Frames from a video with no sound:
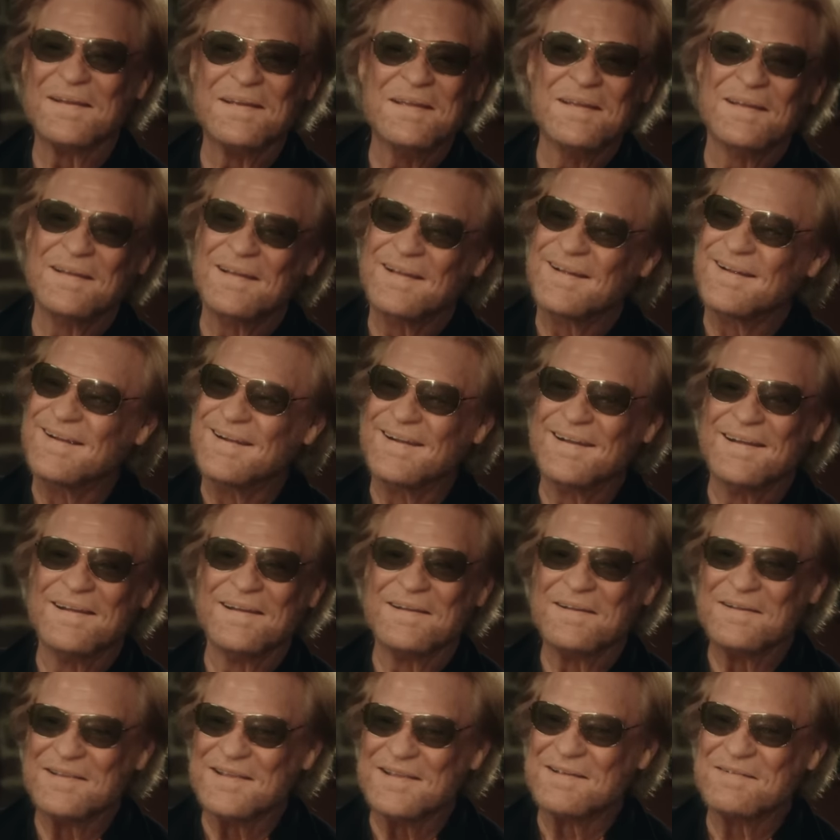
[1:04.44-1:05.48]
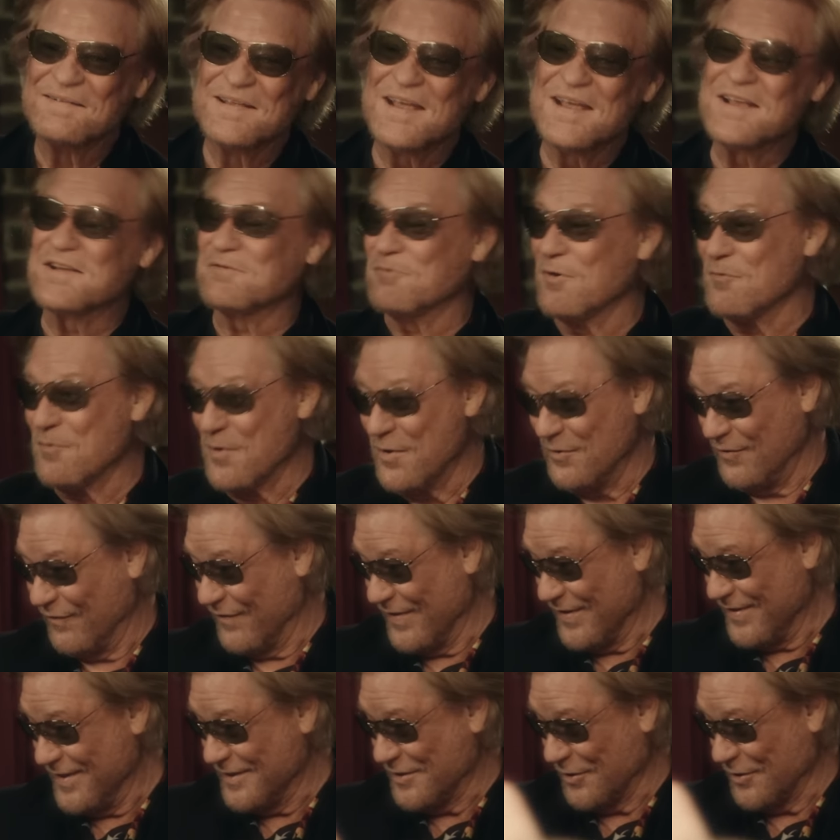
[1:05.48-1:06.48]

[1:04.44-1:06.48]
yes, we're both very